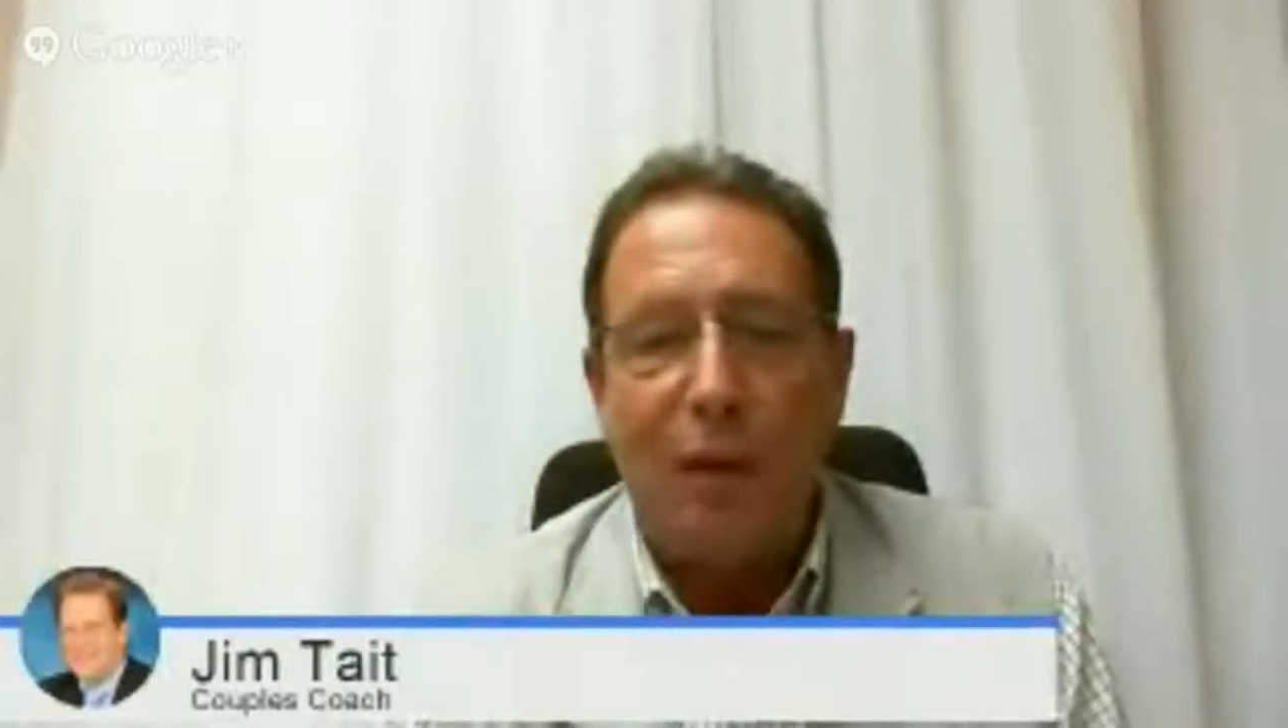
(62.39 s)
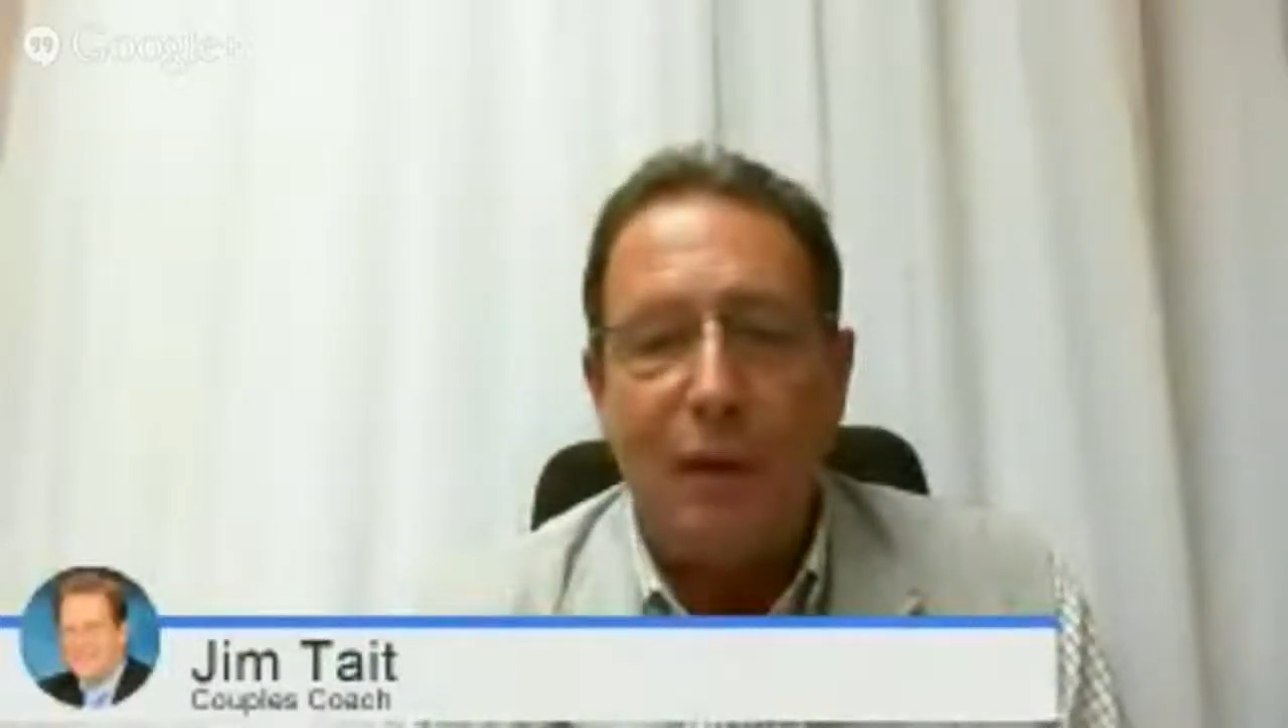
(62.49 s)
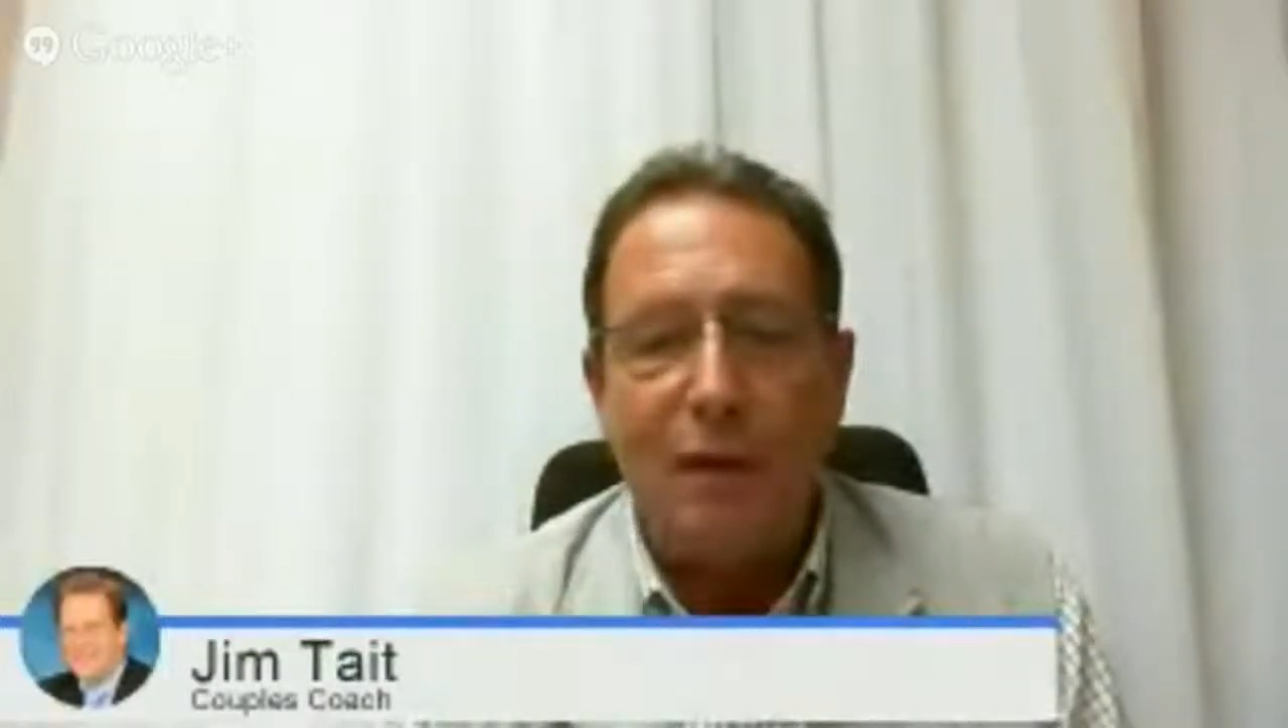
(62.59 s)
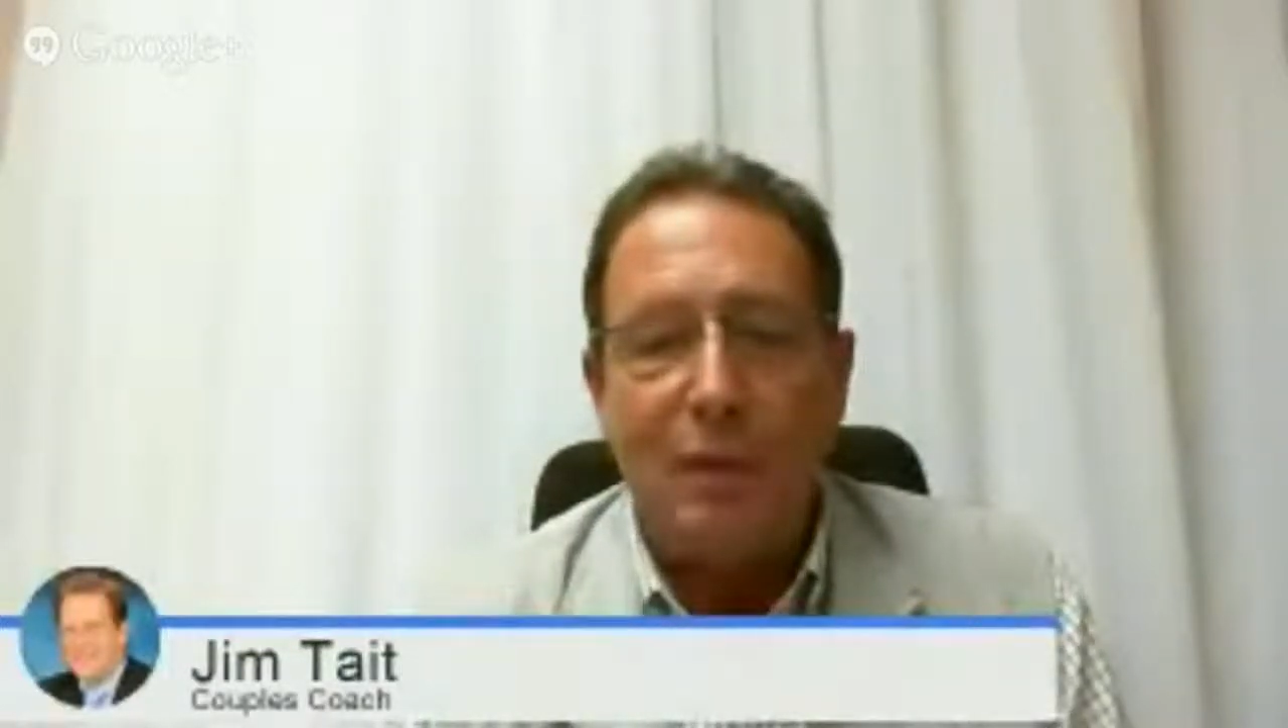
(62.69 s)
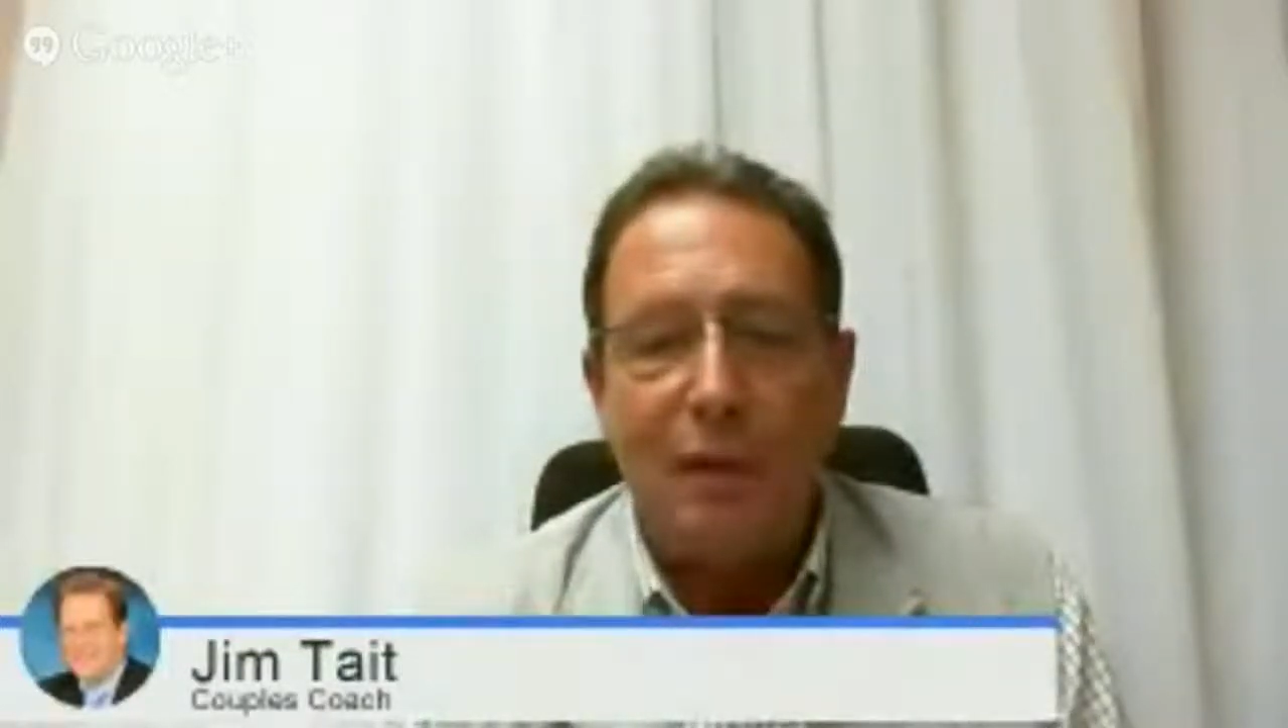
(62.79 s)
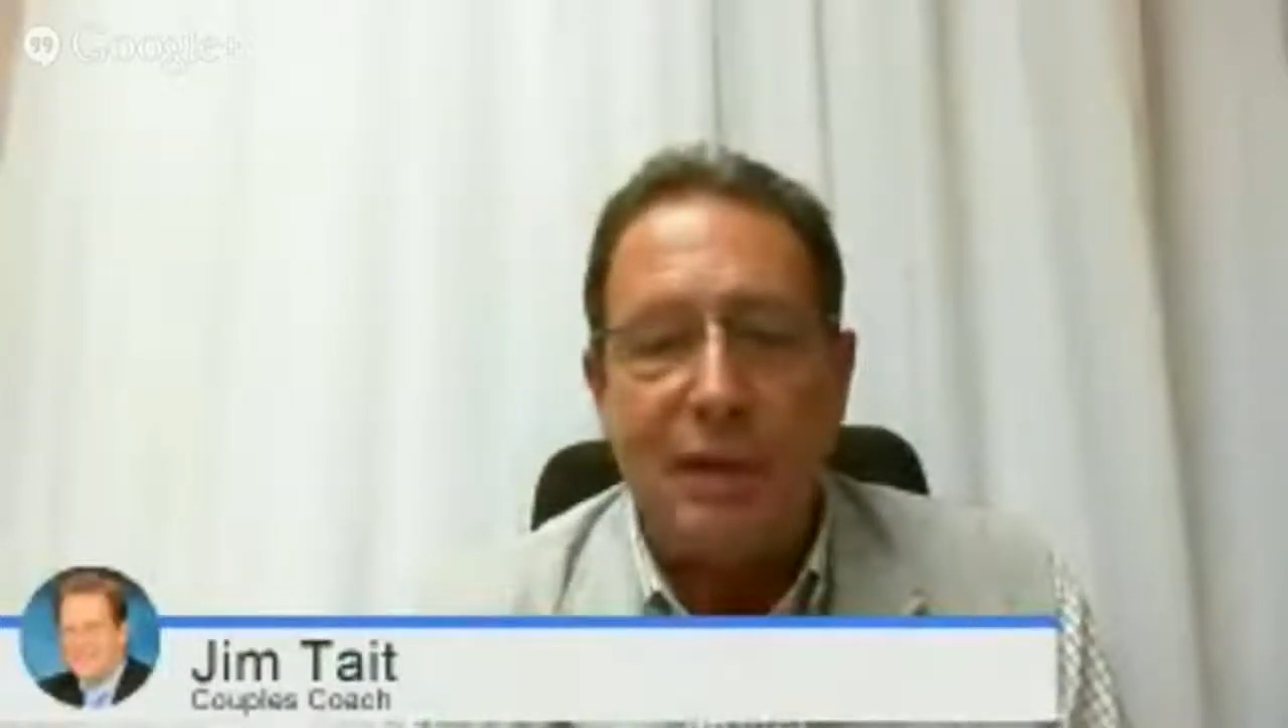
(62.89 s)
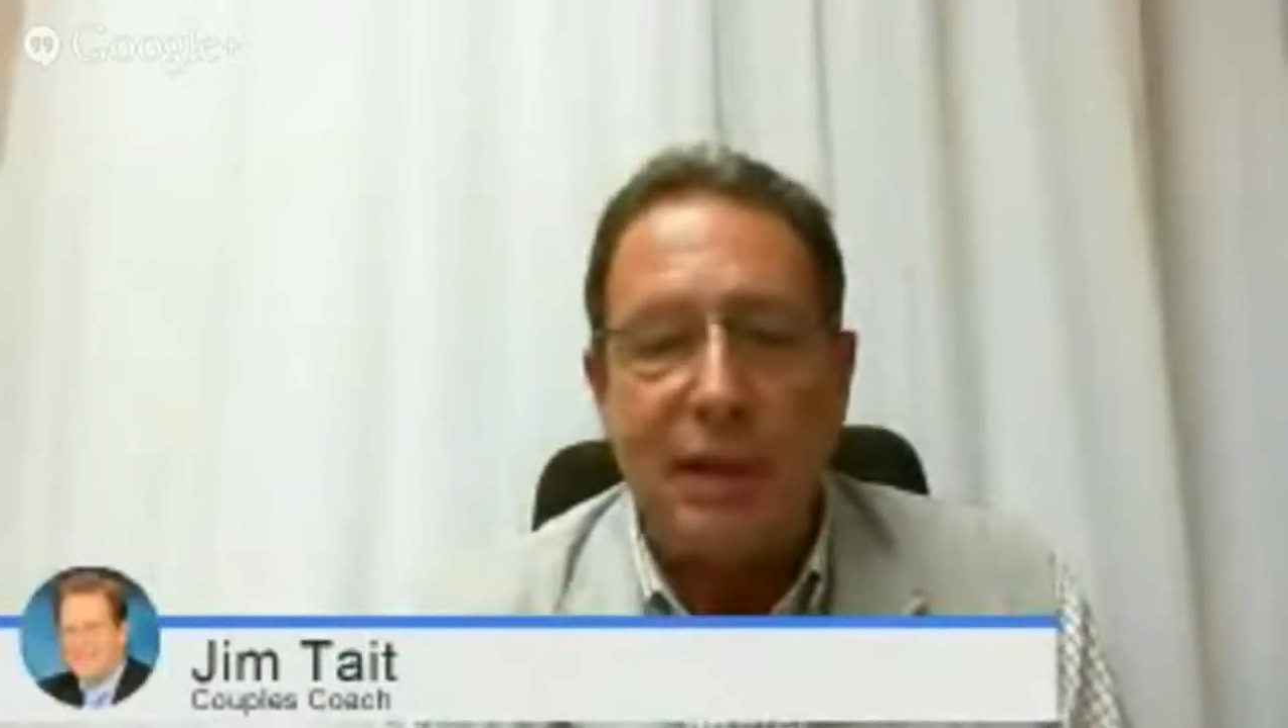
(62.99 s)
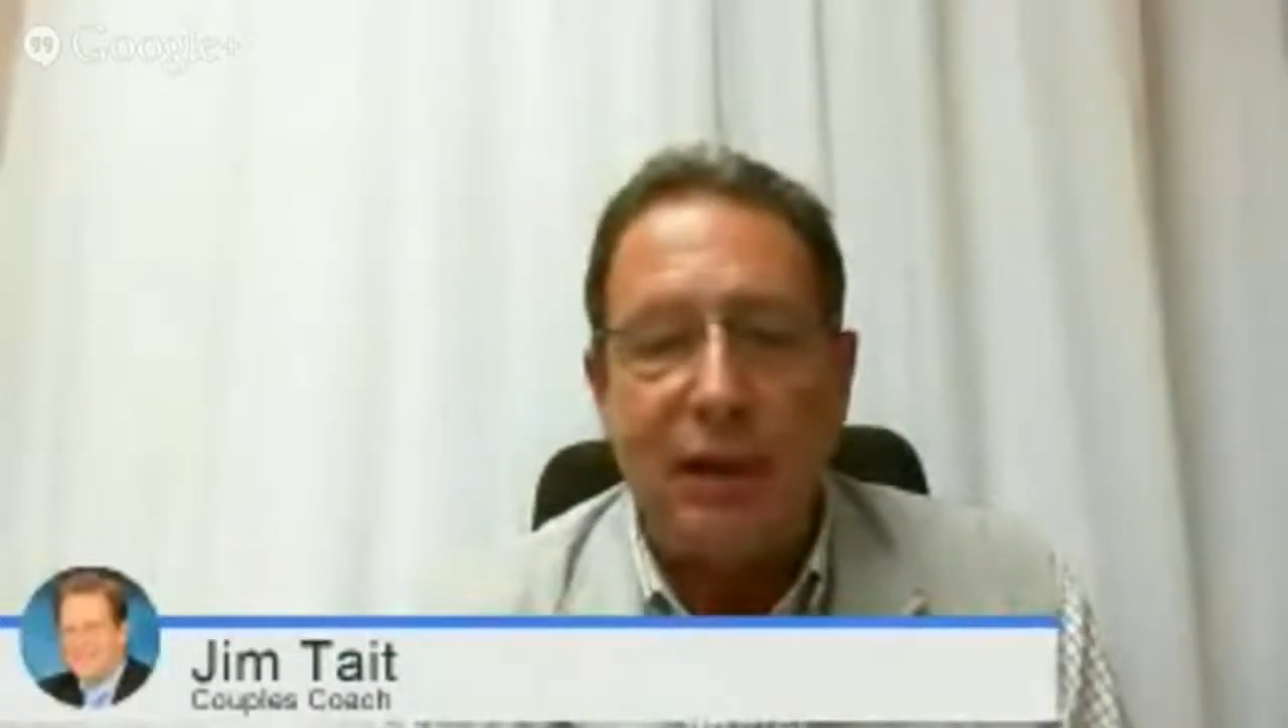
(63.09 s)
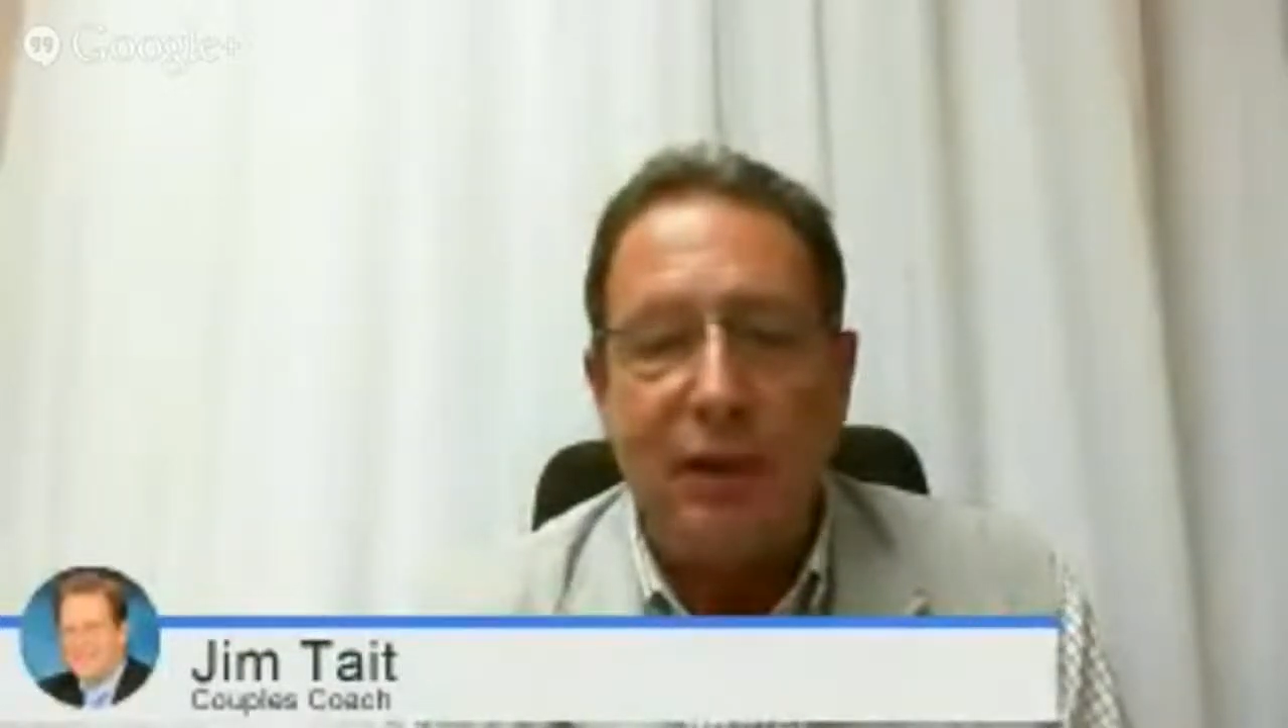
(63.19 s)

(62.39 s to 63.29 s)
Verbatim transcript: are the ones we